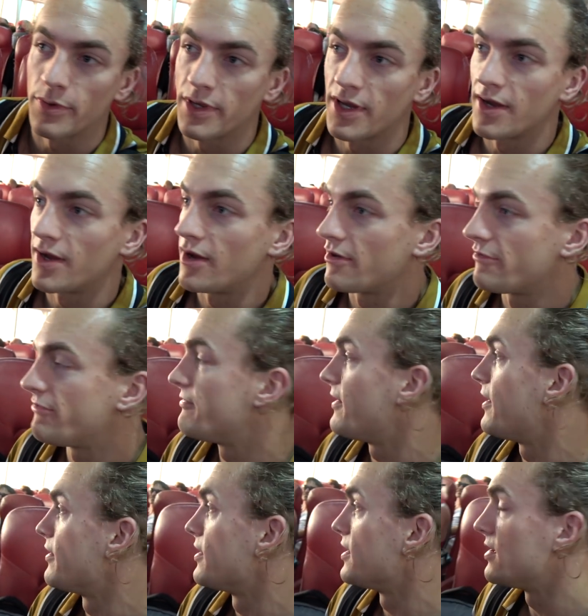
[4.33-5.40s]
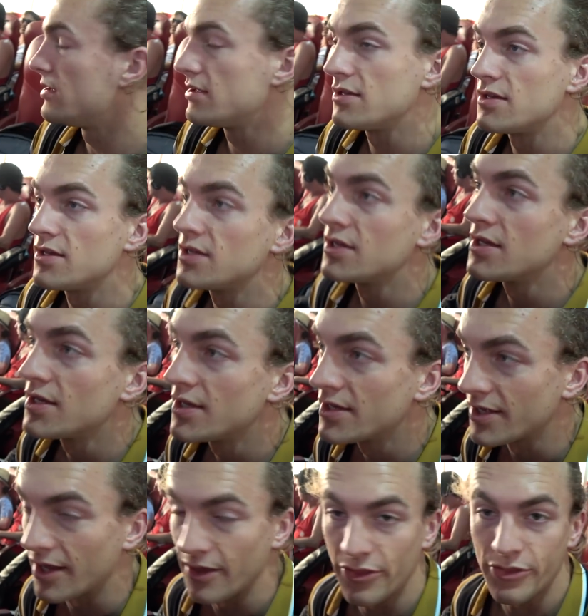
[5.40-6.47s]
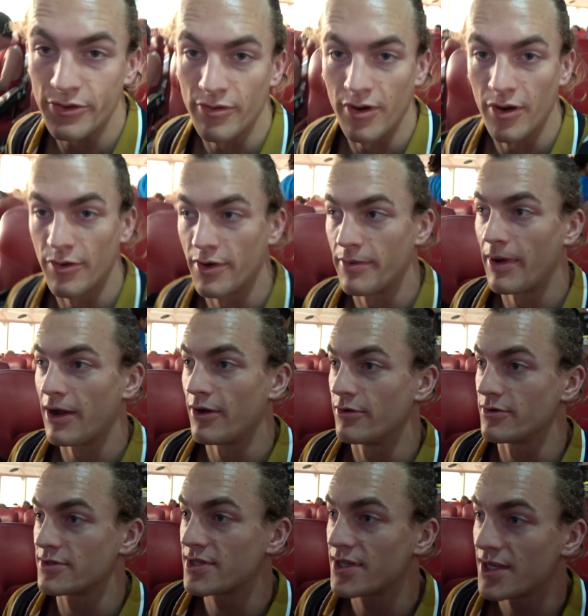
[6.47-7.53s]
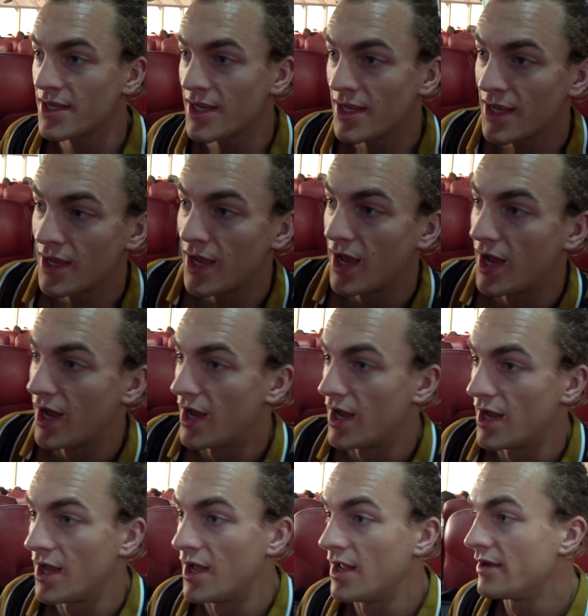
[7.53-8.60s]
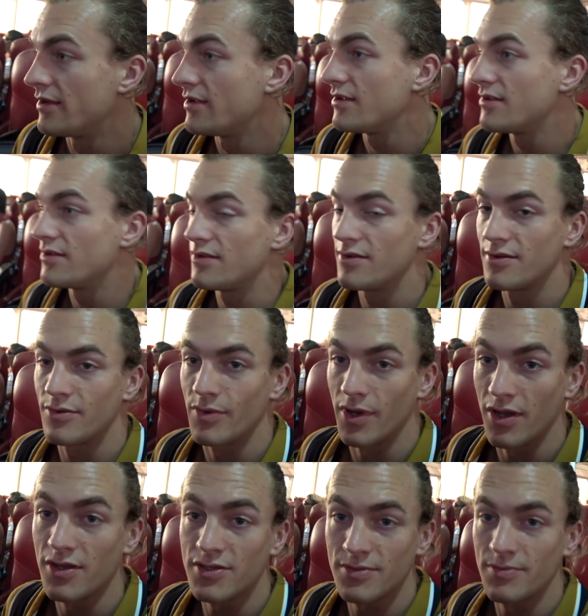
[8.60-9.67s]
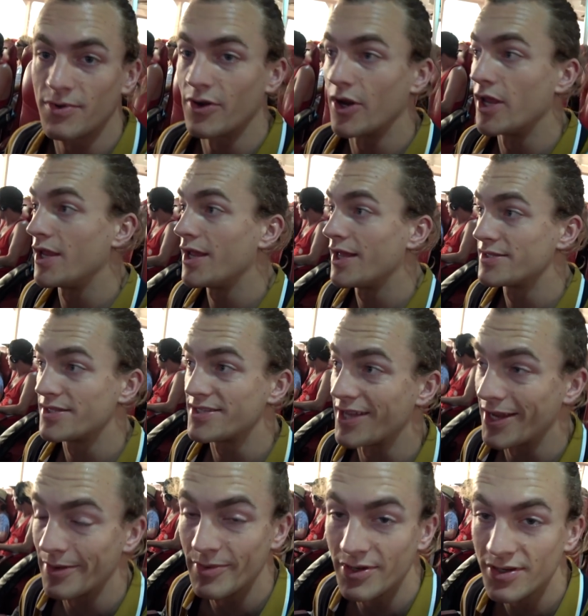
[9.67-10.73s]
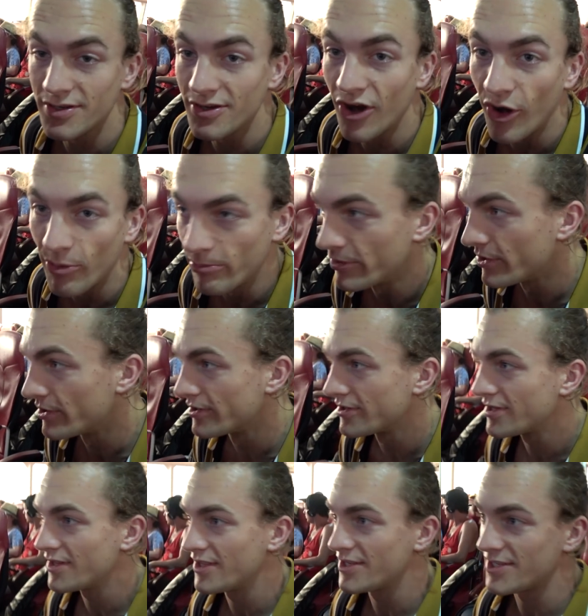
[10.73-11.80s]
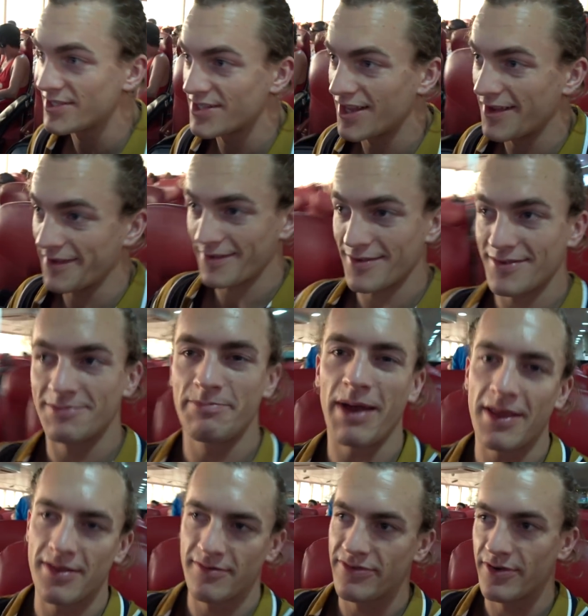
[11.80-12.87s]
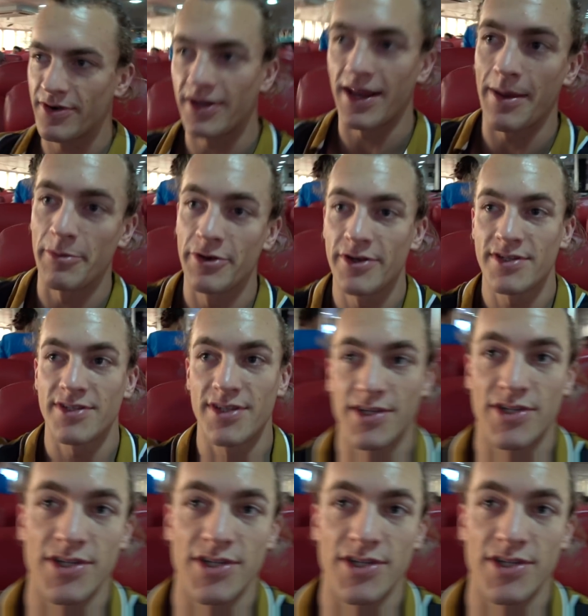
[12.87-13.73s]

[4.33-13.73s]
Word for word: we are on a ferry getting thrown about and we got some great entertainment on board. This is like, it's better than fucking Emirates, this